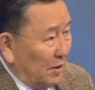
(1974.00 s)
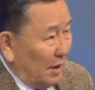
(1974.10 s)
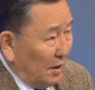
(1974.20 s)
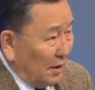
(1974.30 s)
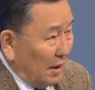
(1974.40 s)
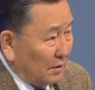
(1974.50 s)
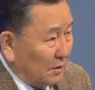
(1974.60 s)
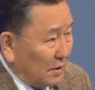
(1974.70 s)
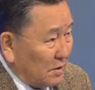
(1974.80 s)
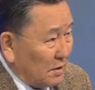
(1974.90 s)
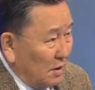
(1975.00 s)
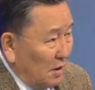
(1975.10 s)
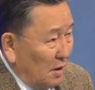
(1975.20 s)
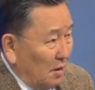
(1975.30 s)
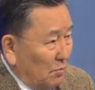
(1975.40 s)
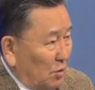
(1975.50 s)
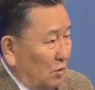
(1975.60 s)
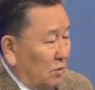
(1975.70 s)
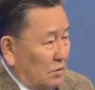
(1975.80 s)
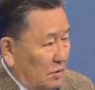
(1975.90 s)
many other countries,
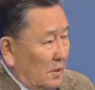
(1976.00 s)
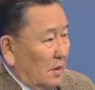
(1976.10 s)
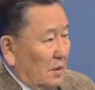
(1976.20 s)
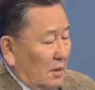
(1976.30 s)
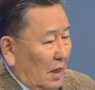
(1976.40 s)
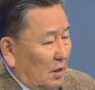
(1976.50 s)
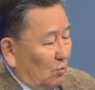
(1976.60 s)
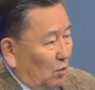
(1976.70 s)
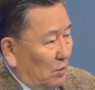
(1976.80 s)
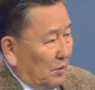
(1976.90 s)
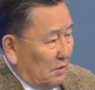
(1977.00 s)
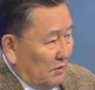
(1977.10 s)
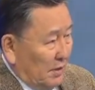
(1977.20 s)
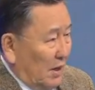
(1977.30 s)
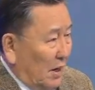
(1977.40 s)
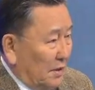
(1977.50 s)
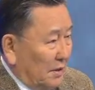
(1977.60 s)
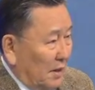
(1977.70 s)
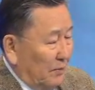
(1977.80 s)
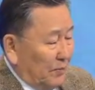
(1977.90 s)
because unemployment is very high
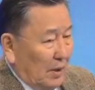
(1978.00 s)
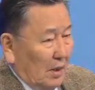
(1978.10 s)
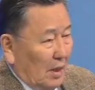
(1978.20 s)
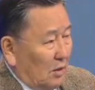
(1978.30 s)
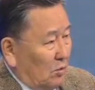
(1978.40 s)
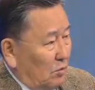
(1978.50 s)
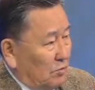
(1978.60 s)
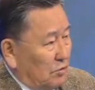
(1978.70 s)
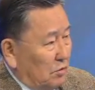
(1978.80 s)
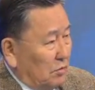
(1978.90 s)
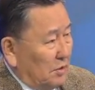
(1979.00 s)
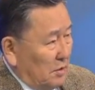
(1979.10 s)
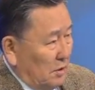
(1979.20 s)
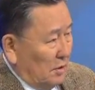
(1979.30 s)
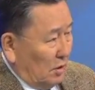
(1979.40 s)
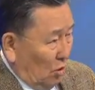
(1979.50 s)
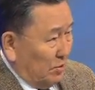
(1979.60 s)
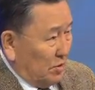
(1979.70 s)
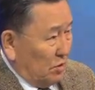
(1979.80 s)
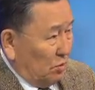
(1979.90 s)
there, and also the
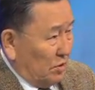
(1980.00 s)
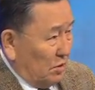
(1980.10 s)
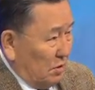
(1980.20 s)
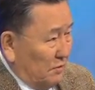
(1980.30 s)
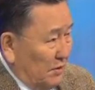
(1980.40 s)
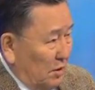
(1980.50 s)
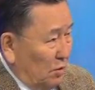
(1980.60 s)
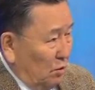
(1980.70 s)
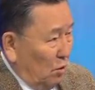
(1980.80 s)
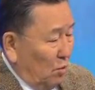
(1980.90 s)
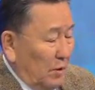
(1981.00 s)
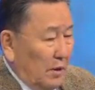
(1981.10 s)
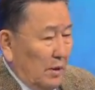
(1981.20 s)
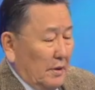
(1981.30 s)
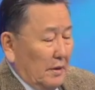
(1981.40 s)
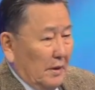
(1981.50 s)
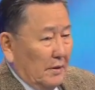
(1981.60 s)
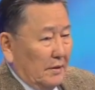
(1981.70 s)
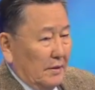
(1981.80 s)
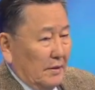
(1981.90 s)
economic situation is very low,
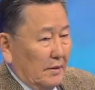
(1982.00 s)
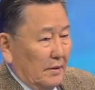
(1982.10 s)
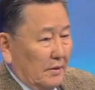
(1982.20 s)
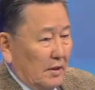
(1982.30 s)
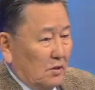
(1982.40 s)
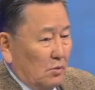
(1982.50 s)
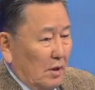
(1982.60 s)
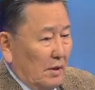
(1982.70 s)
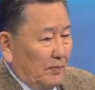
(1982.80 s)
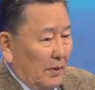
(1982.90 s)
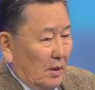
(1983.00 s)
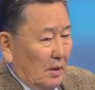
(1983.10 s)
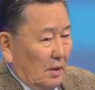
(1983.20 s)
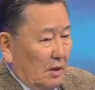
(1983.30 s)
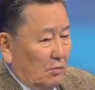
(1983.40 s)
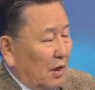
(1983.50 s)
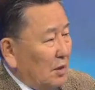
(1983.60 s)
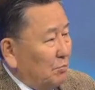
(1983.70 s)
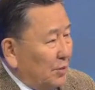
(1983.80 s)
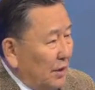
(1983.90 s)
and that's why it
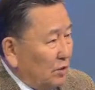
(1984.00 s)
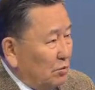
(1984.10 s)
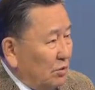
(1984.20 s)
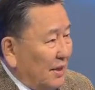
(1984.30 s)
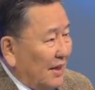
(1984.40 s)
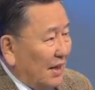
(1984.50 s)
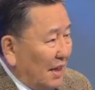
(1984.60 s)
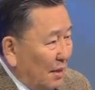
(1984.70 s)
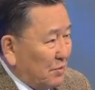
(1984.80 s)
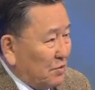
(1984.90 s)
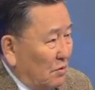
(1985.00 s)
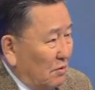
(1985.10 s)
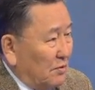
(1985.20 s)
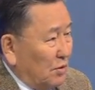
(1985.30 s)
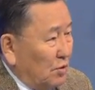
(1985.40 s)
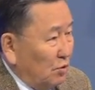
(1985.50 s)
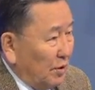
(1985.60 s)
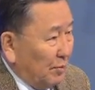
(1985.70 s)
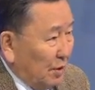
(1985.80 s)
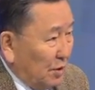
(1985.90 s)
might bring to the collapse of the
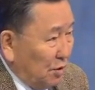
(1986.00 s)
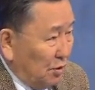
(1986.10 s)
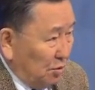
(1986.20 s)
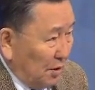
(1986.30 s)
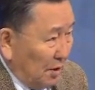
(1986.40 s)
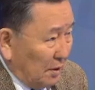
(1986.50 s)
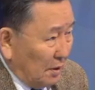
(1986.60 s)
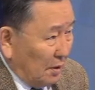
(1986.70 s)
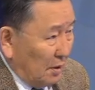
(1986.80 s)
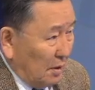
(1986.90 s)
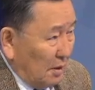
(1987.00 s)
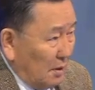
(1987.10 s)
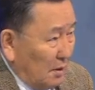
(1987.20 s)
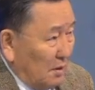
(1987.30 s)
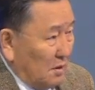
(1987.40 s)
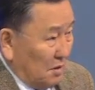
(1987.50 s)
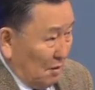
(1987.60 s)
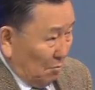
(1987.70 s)
European Union. This is the